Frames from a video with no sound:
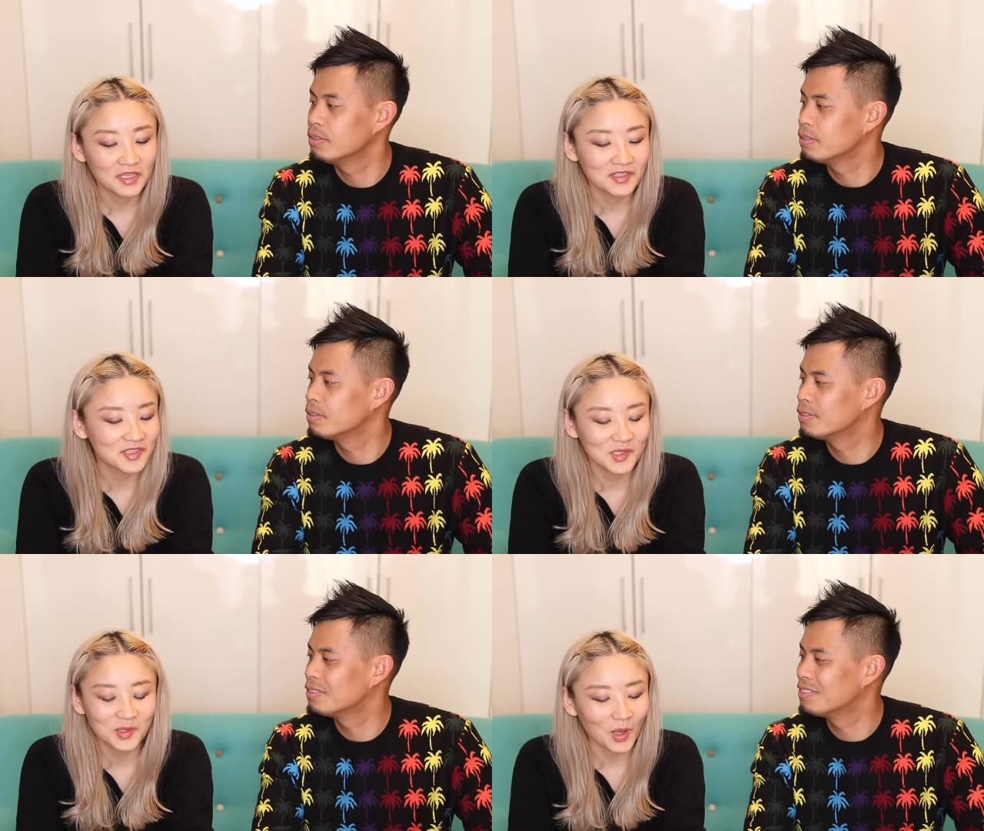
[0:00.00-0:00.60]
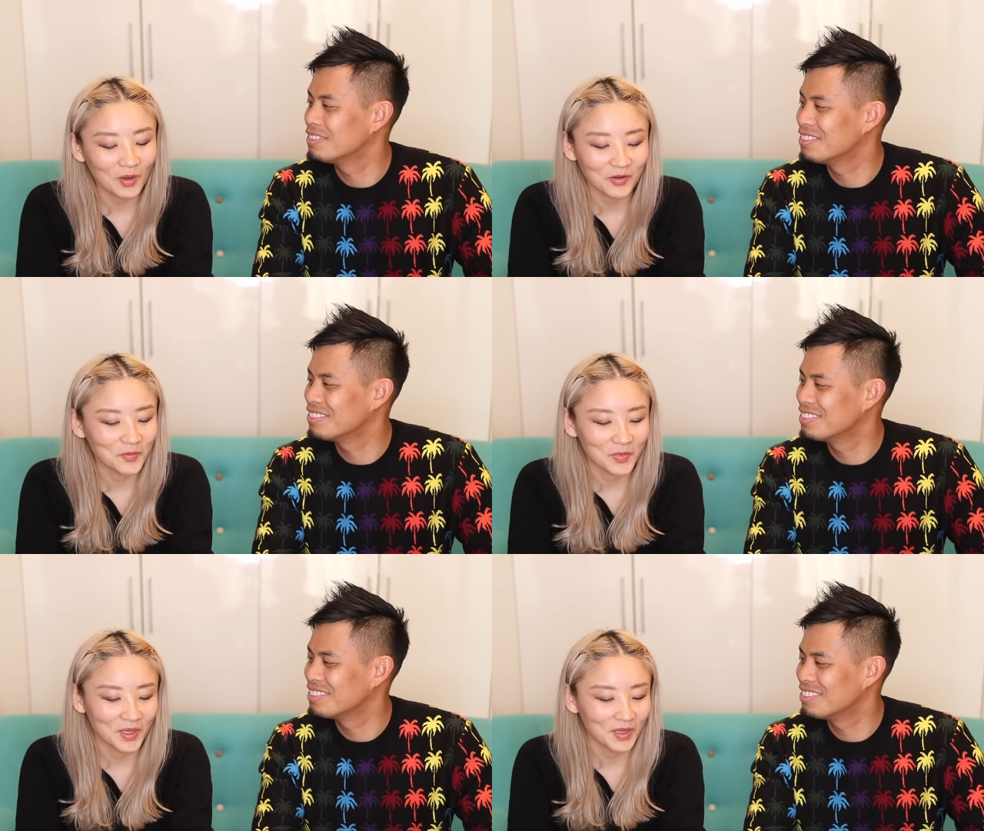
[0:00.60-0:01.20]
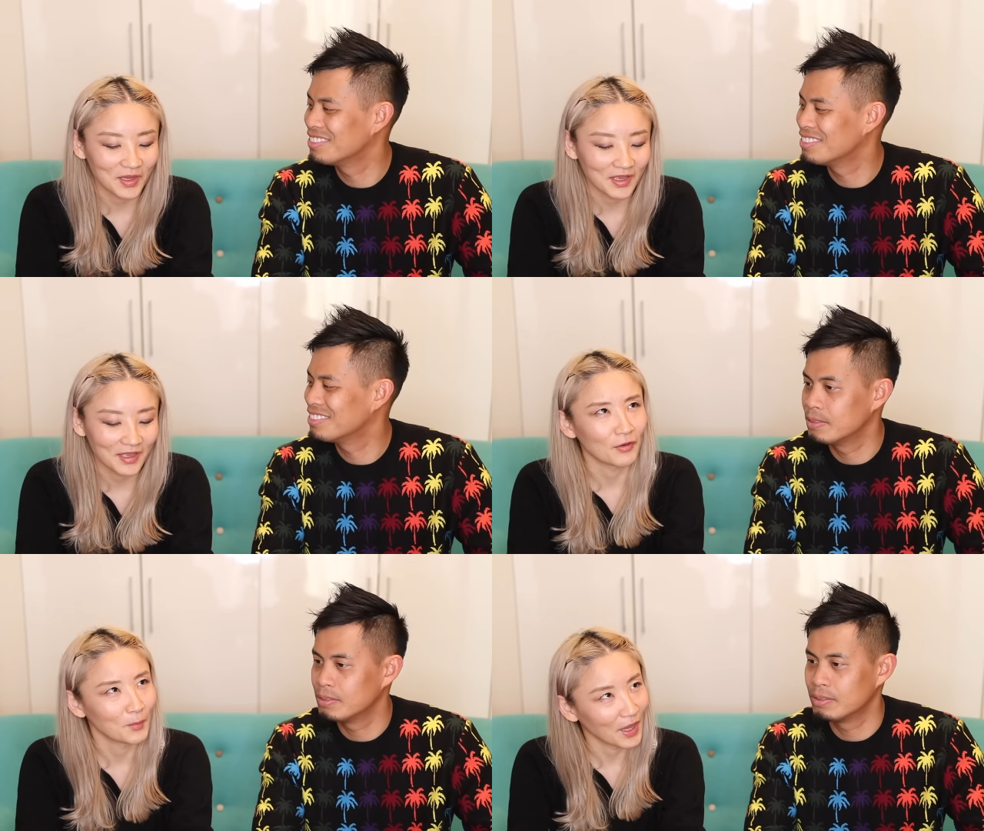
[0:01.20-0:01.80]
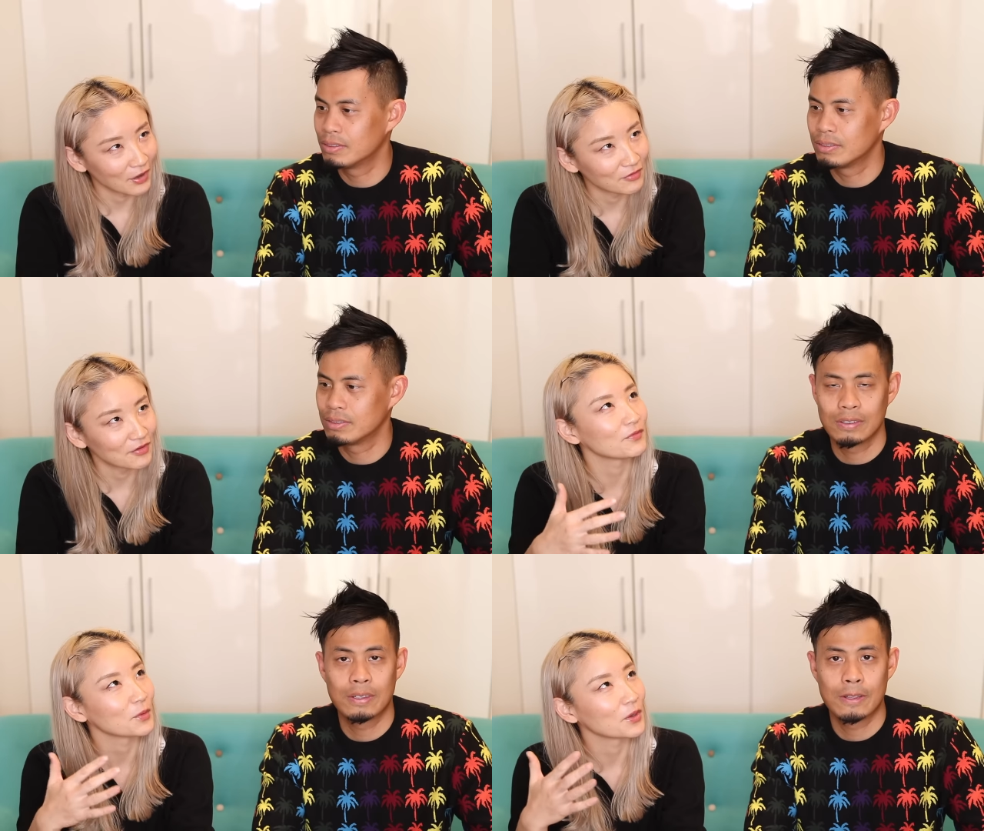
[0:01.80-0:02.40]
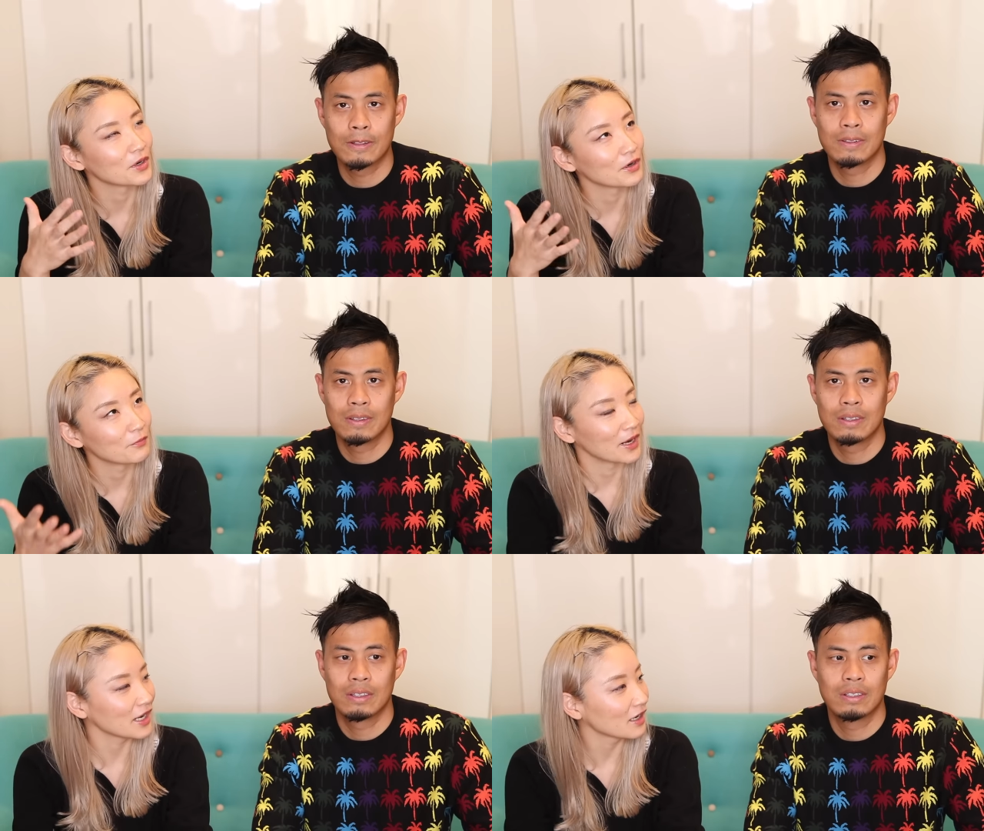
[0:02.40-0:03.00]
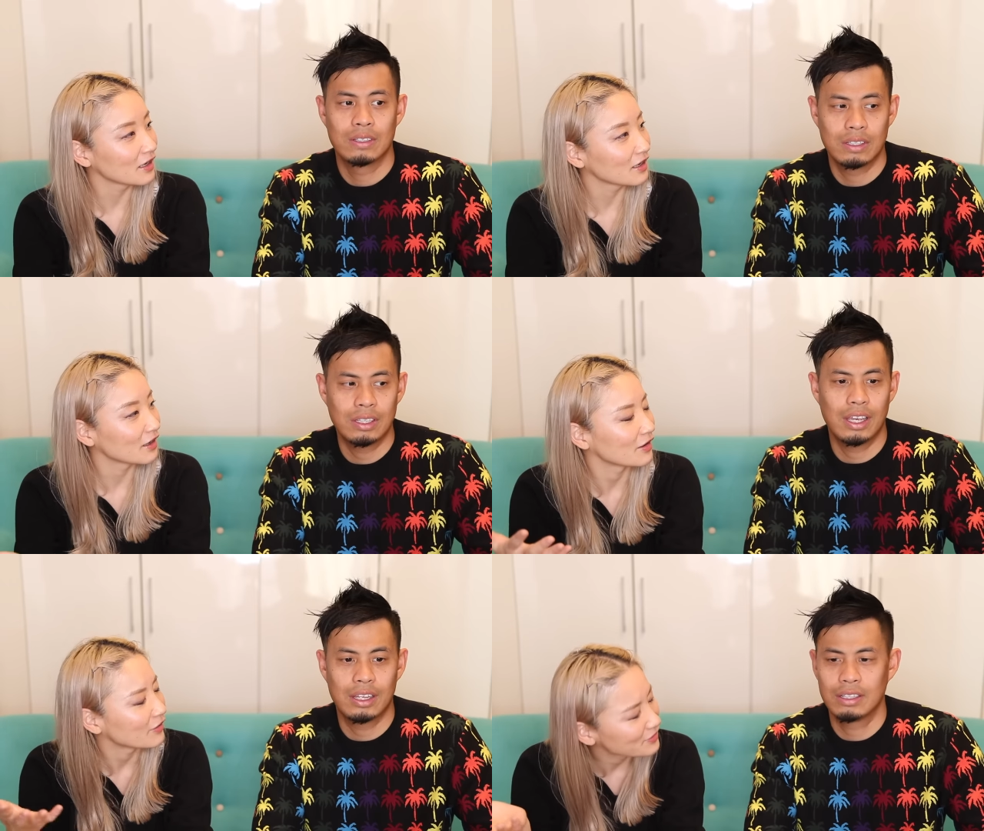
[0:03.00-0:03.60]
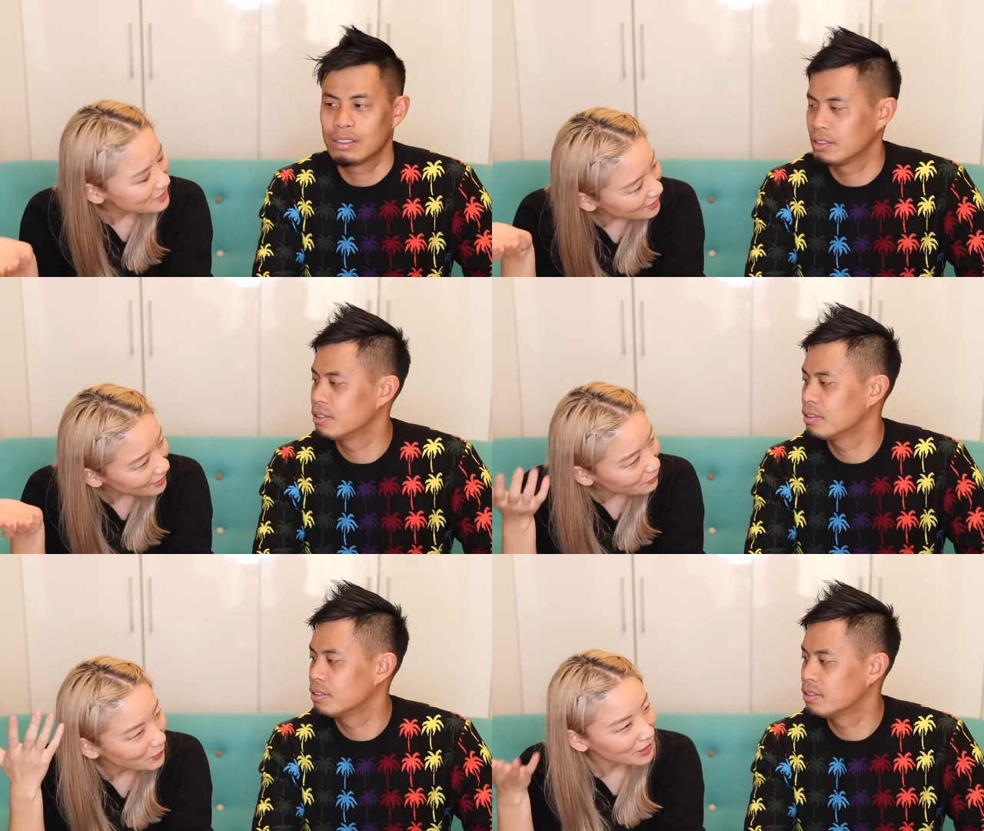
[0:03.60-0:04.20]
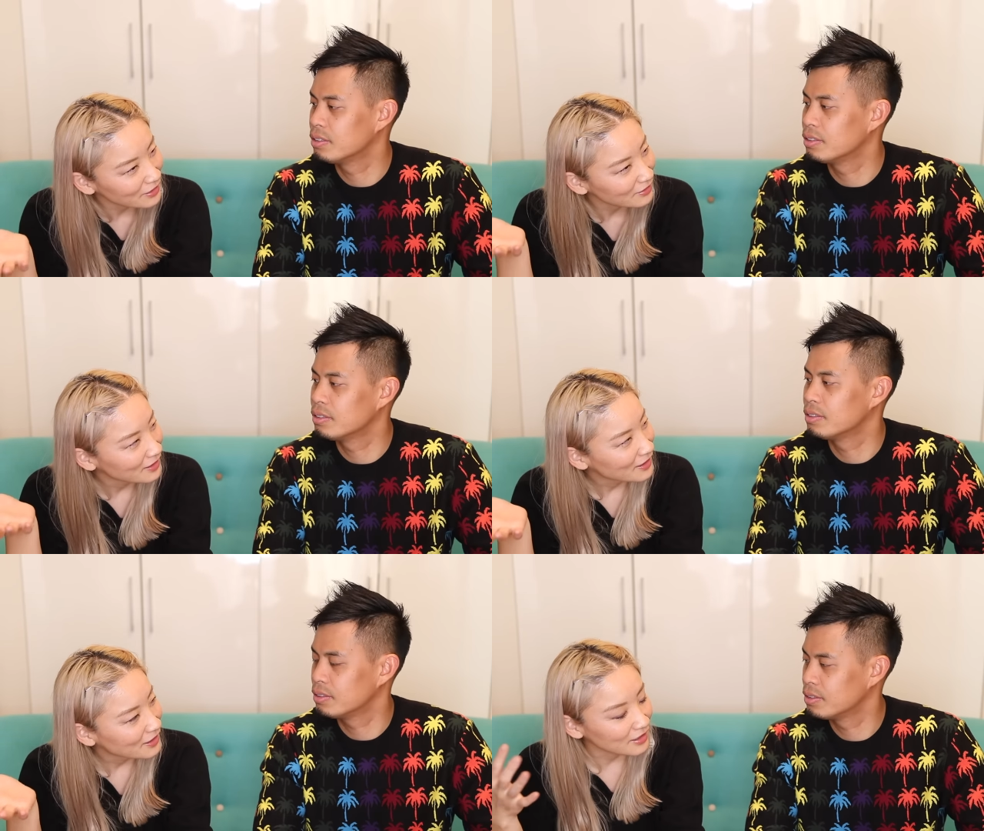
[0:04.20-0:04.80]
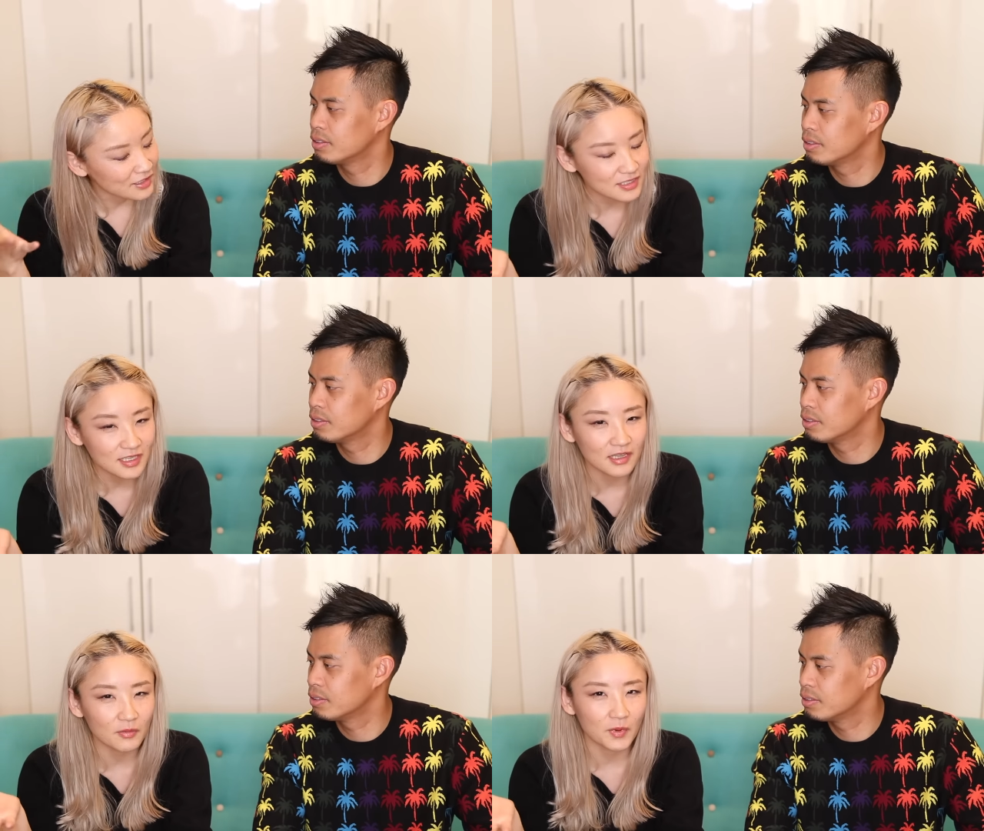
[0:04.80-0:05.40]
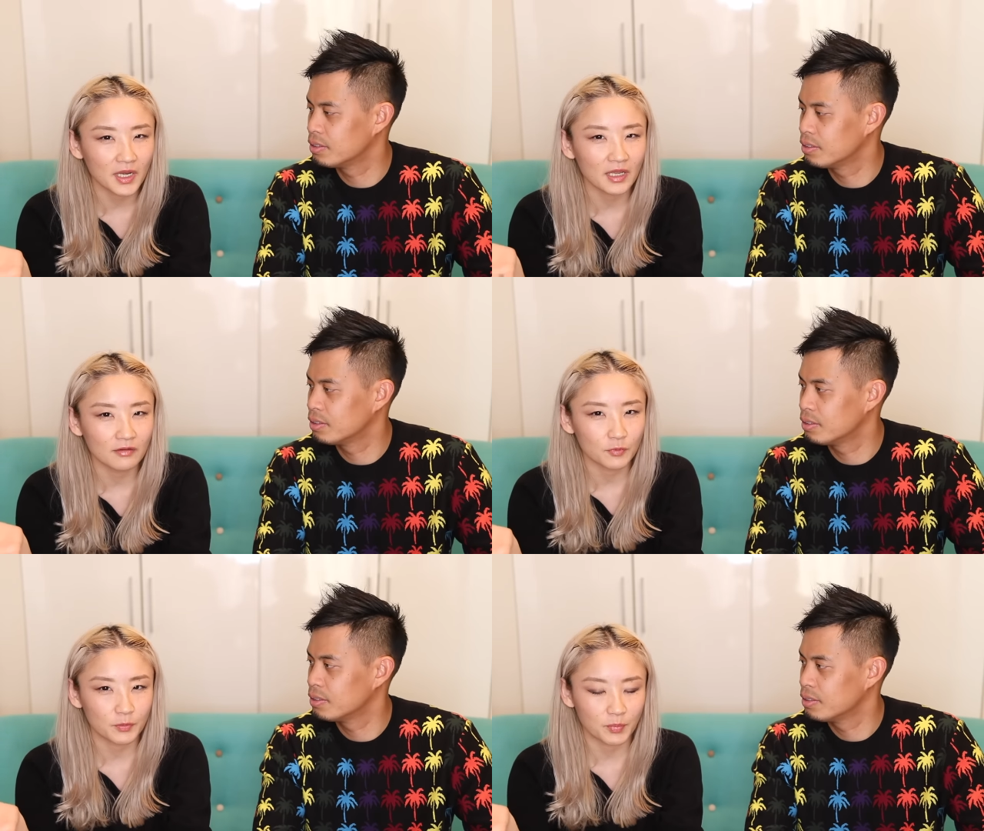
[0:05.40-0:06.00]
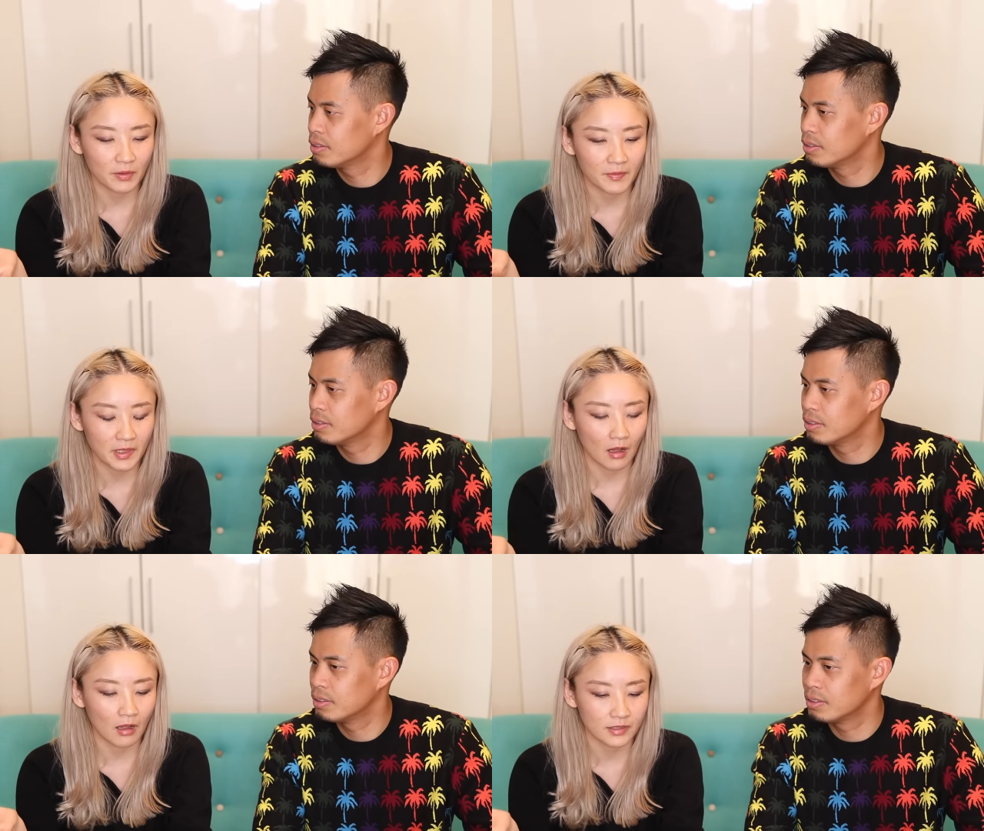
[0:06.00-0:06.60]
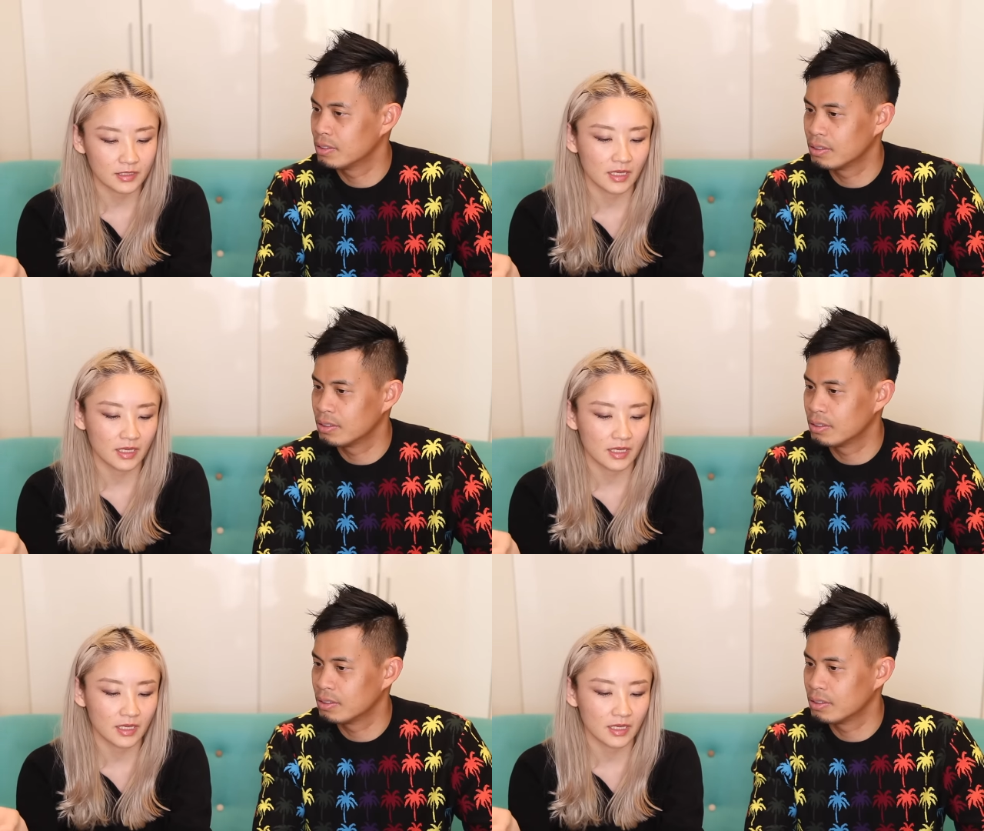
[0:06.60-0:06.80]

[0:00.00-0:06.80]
Speaker 1: it's still not going to be amount for wedding. Uh, How to say like wedding? Like let's say like wedding would probably cost